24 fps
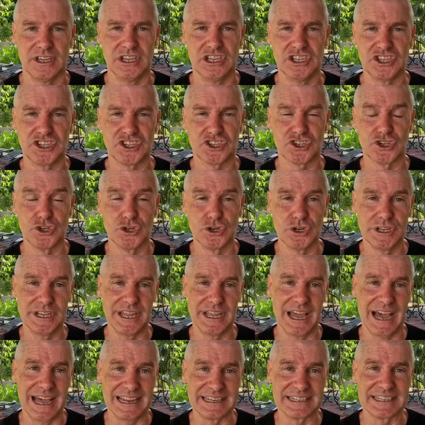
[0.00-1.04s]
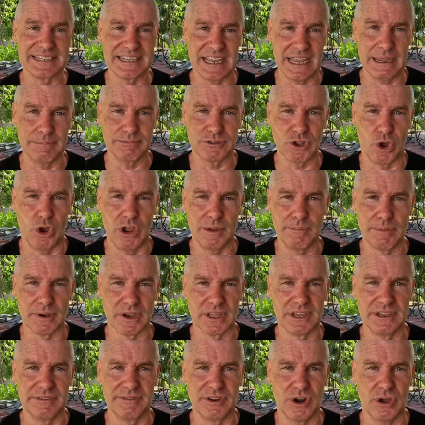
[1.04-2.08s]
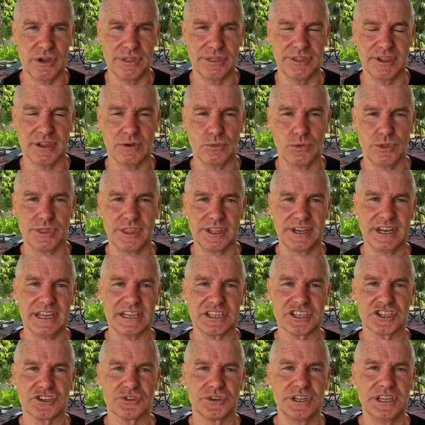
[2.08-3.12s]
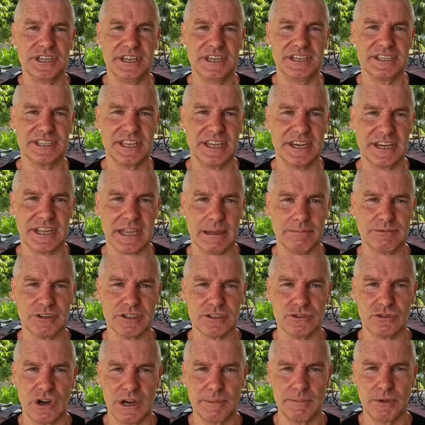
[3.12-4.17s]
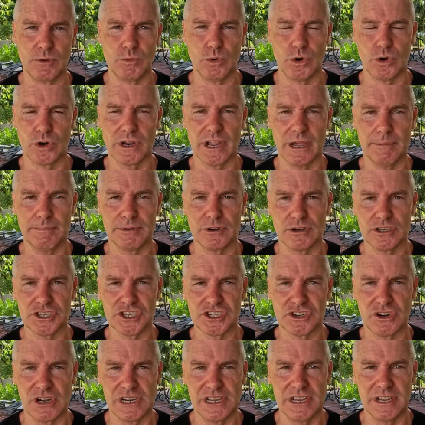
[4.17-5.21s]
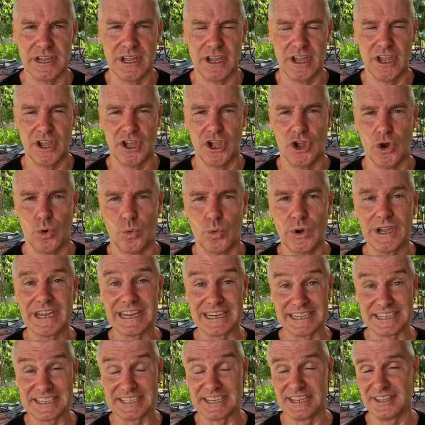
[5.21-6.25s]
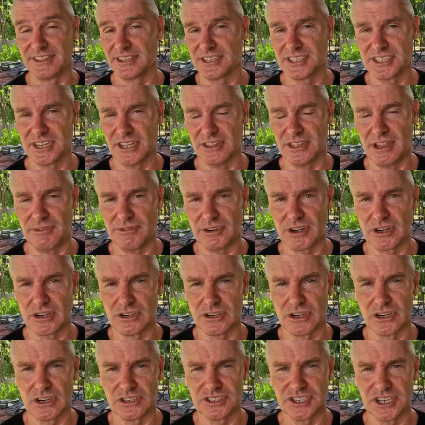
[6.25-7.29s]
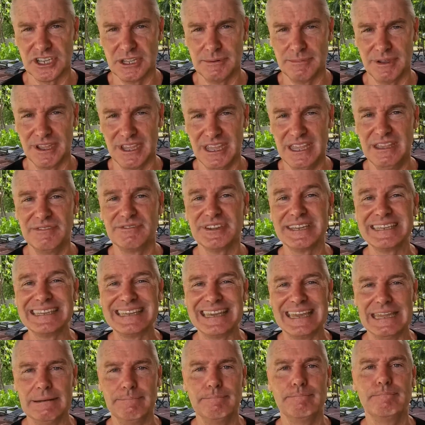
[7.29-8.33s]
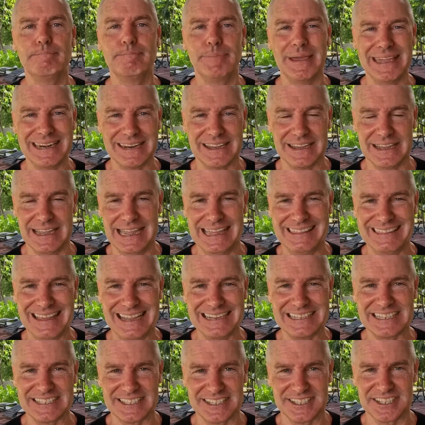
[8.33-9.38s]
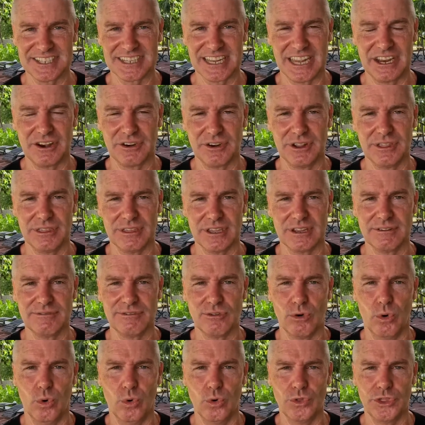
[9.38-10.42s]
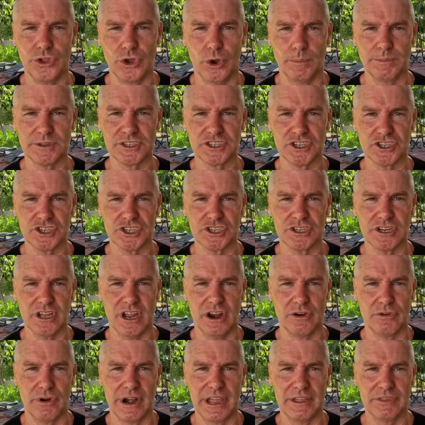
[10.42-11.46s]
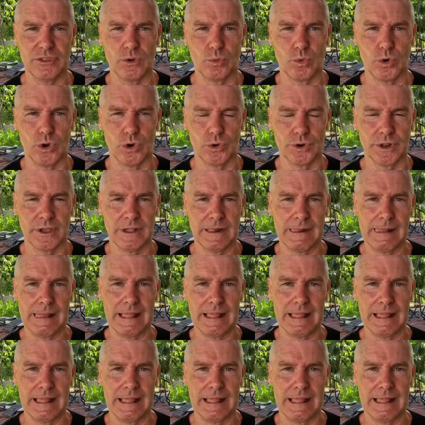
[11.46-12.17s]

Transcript: is truly untapped, I believe. And I think within the next 3 years heading up to the Rugby World Cup in Australia, we're going to see the South African team even get better, and that's the scary thing for all the opposition around the world.